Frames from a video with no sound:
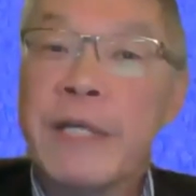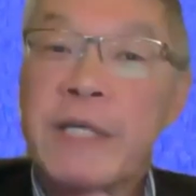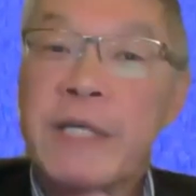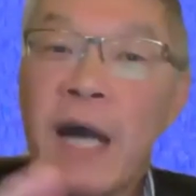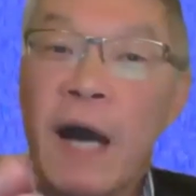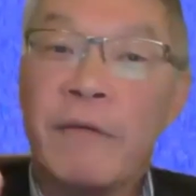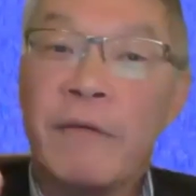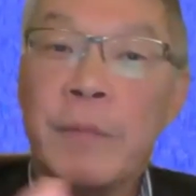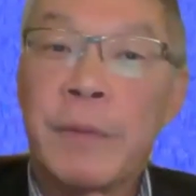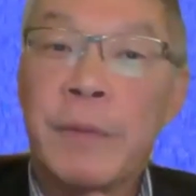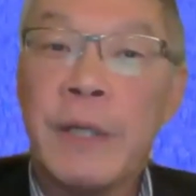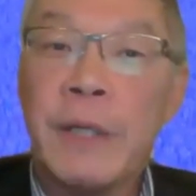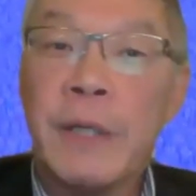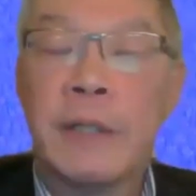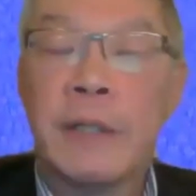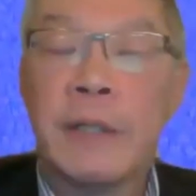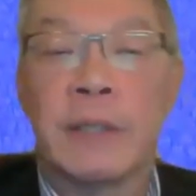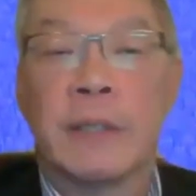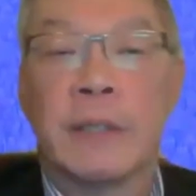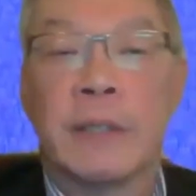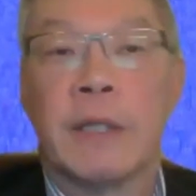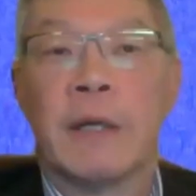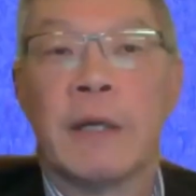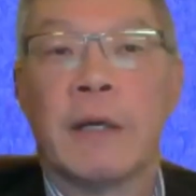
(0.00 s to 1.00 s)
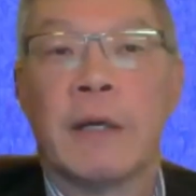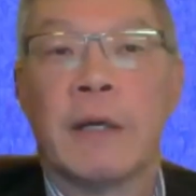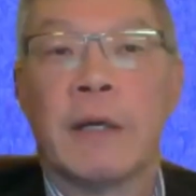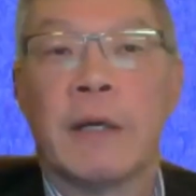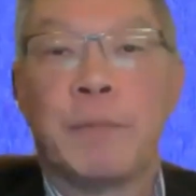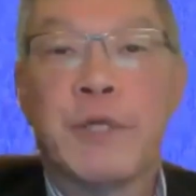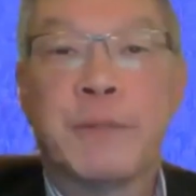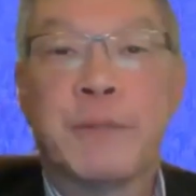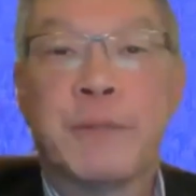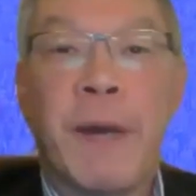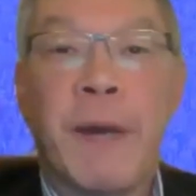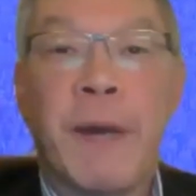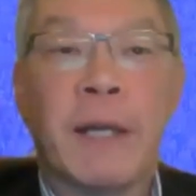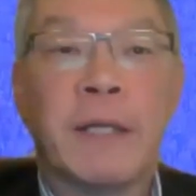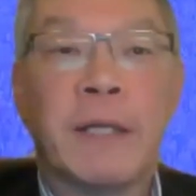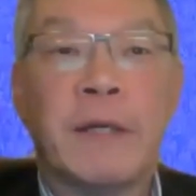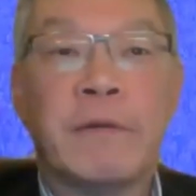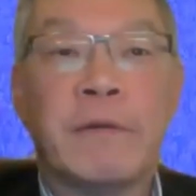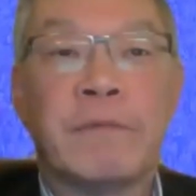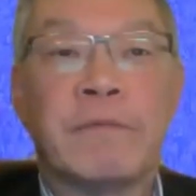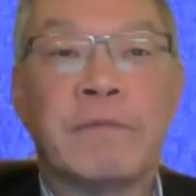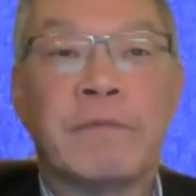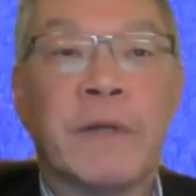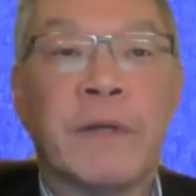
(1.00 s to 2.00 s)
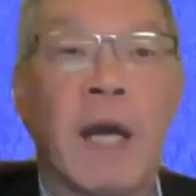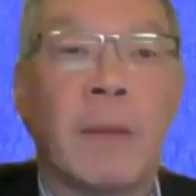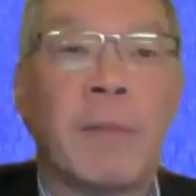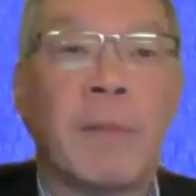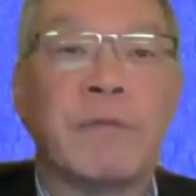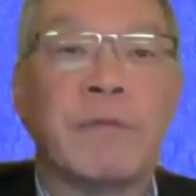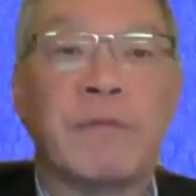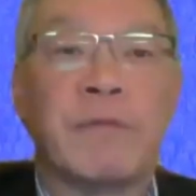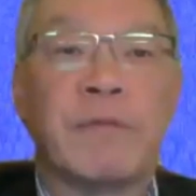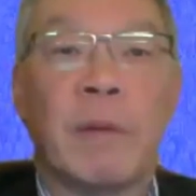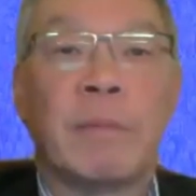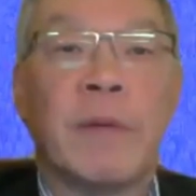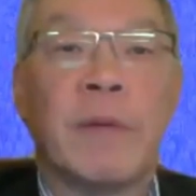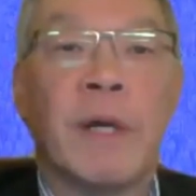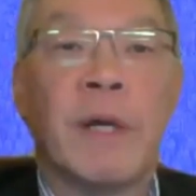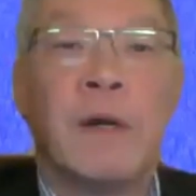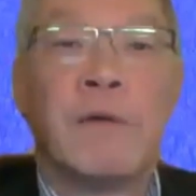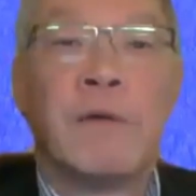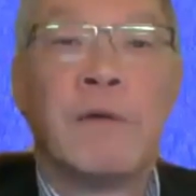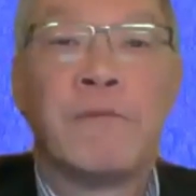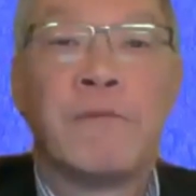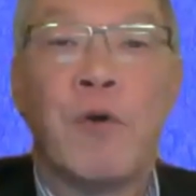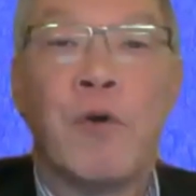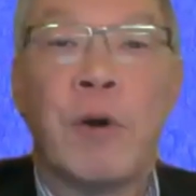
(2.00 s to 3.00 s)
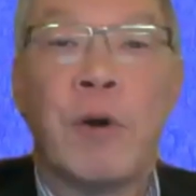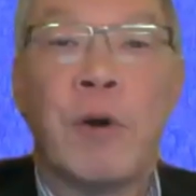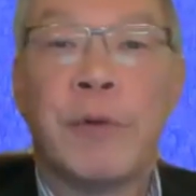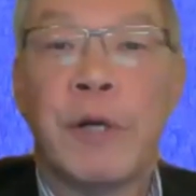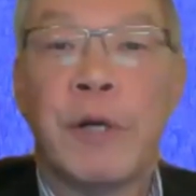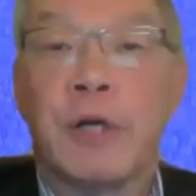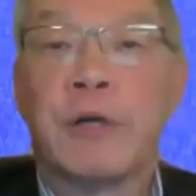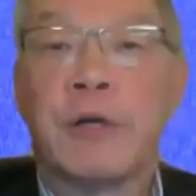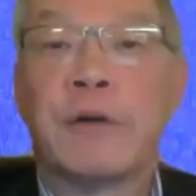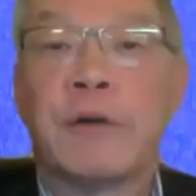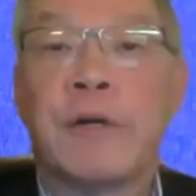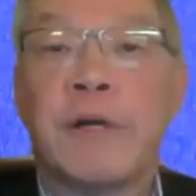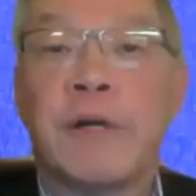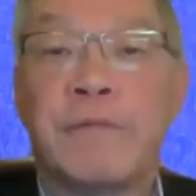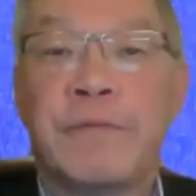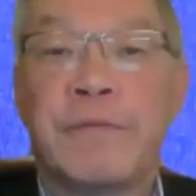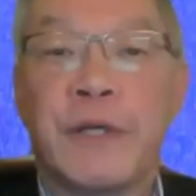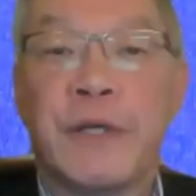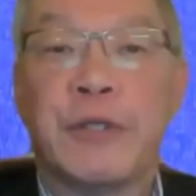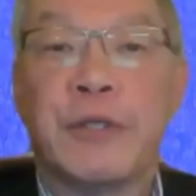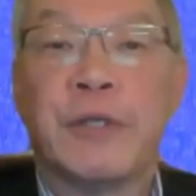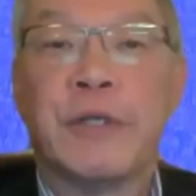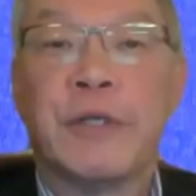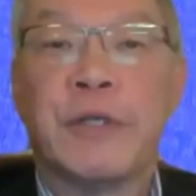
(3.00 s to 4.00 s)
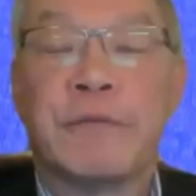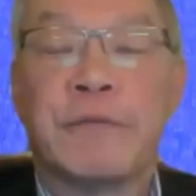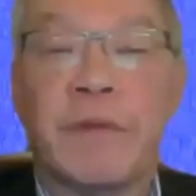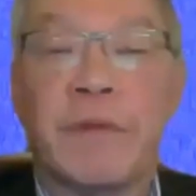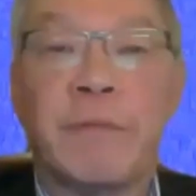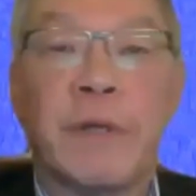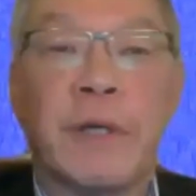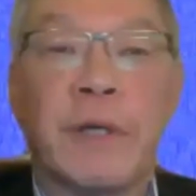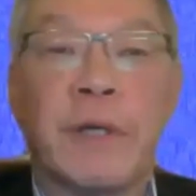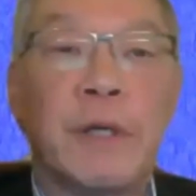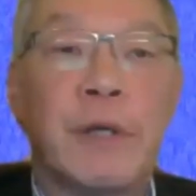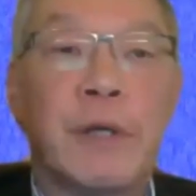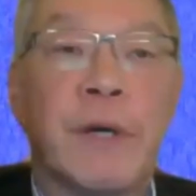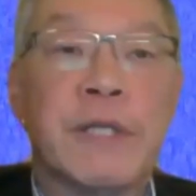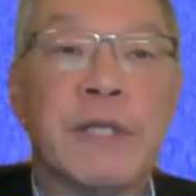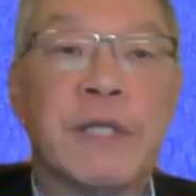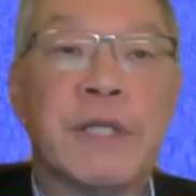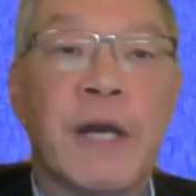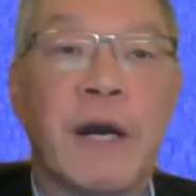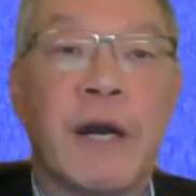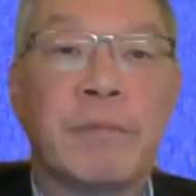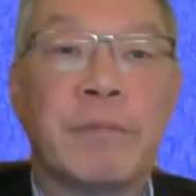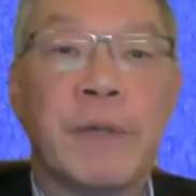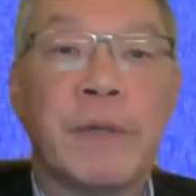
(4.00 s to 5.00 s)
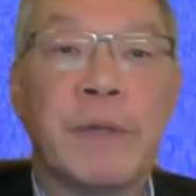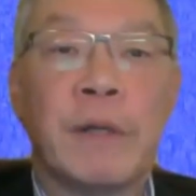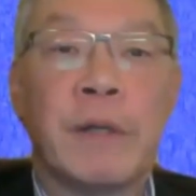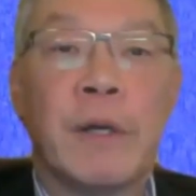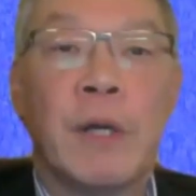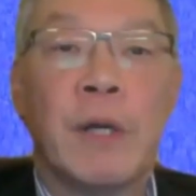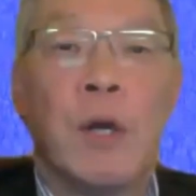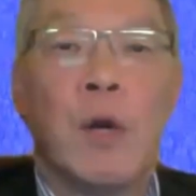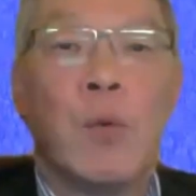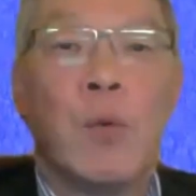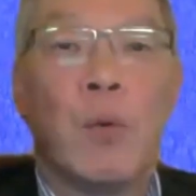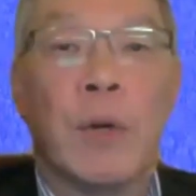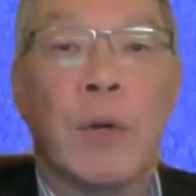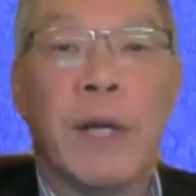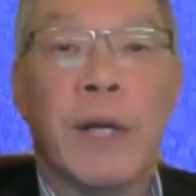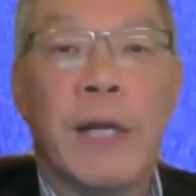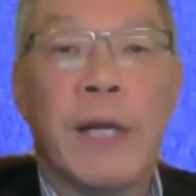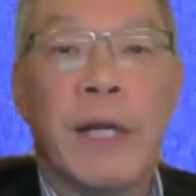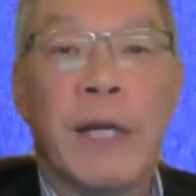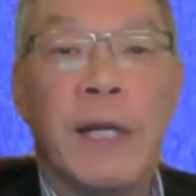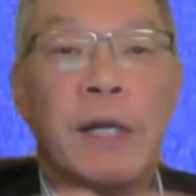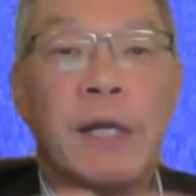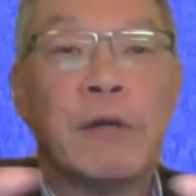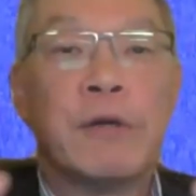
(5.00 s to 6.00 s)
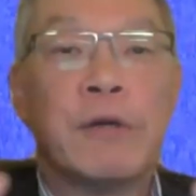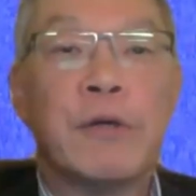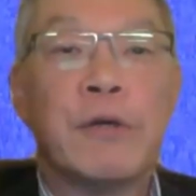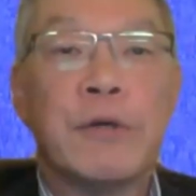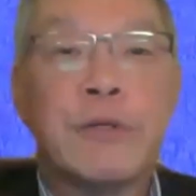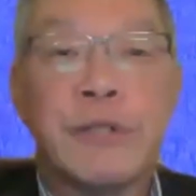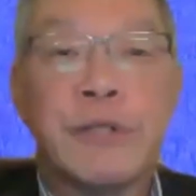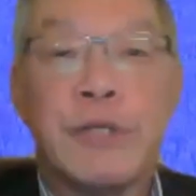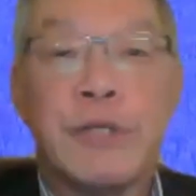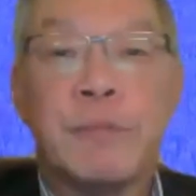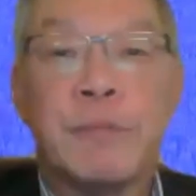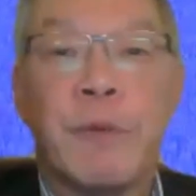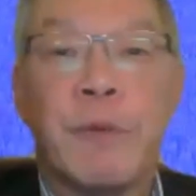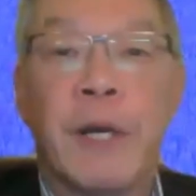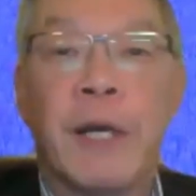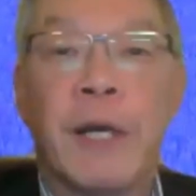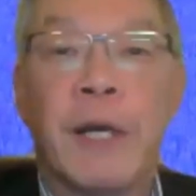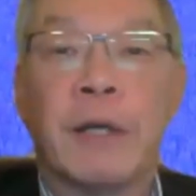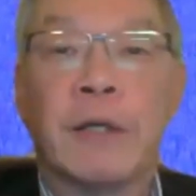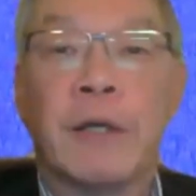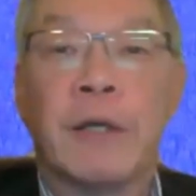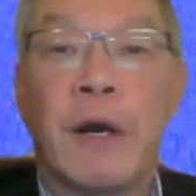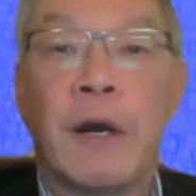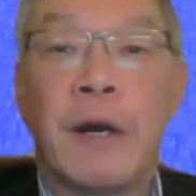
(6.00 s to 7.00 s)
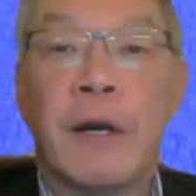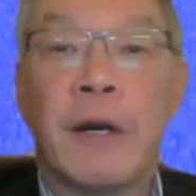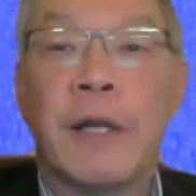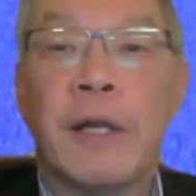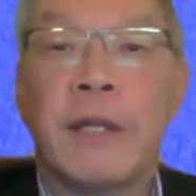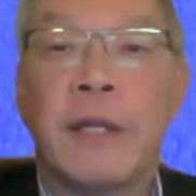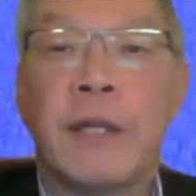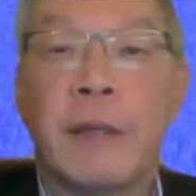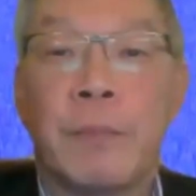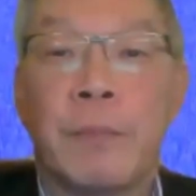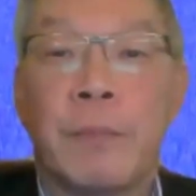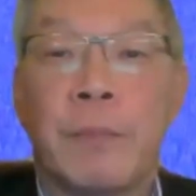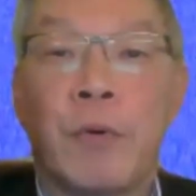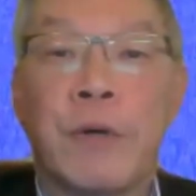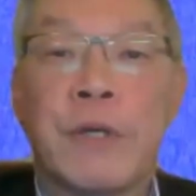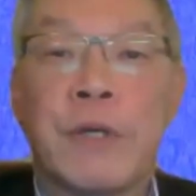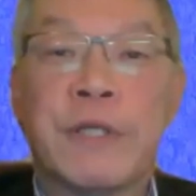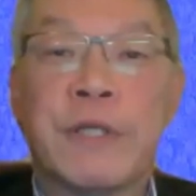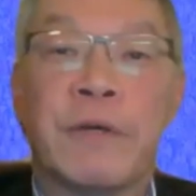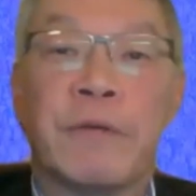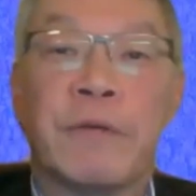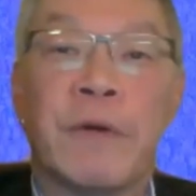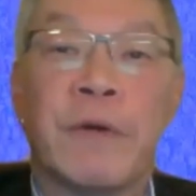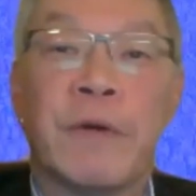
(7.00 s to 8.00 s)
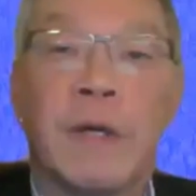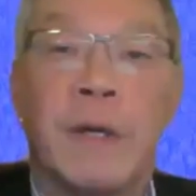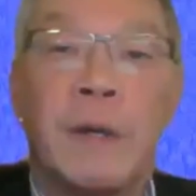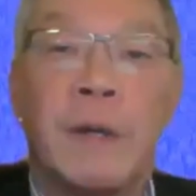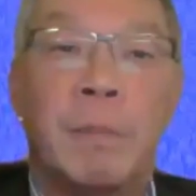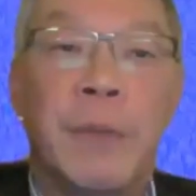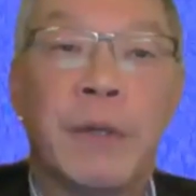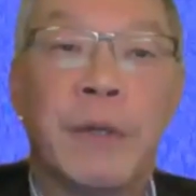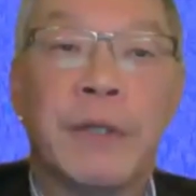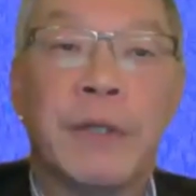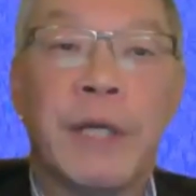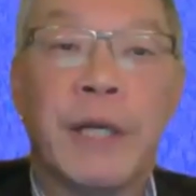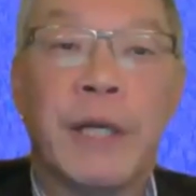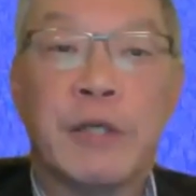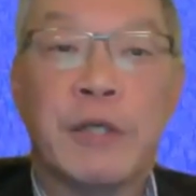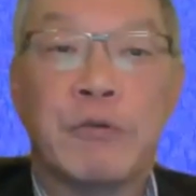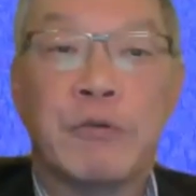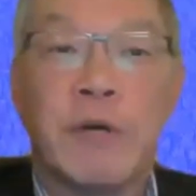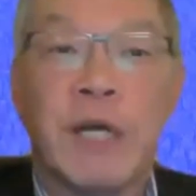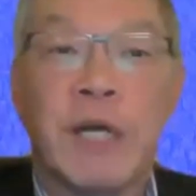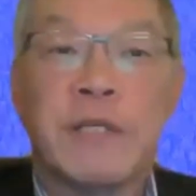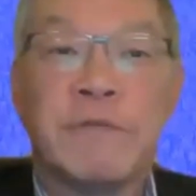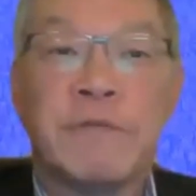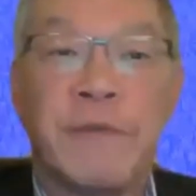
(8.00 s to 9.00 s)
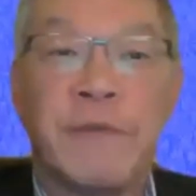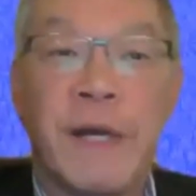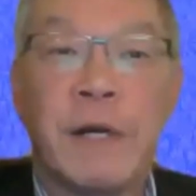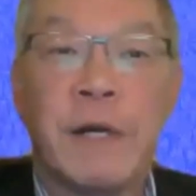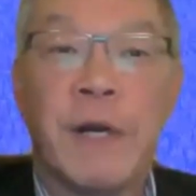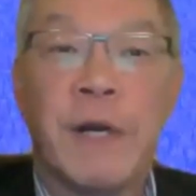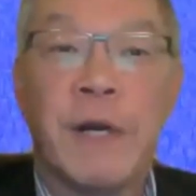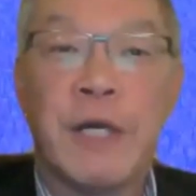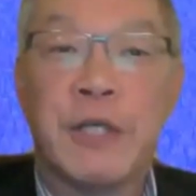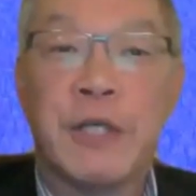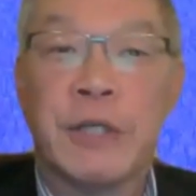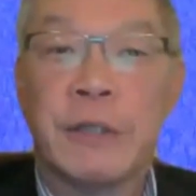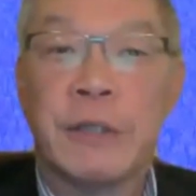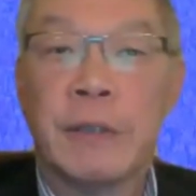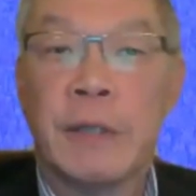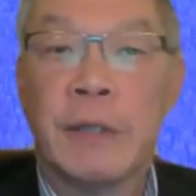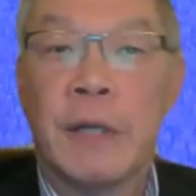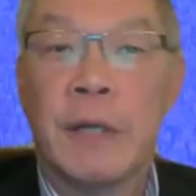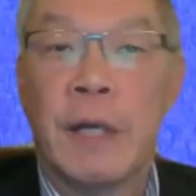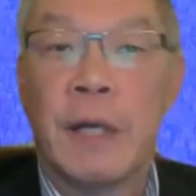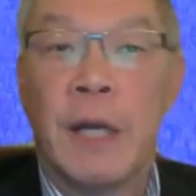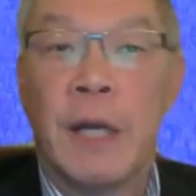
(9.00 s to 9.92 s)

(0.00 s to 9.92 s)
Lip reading: government perspective coming from former and current officials from the U.S. government. We're going to introduce the smart health card and the importance of building a trust federation.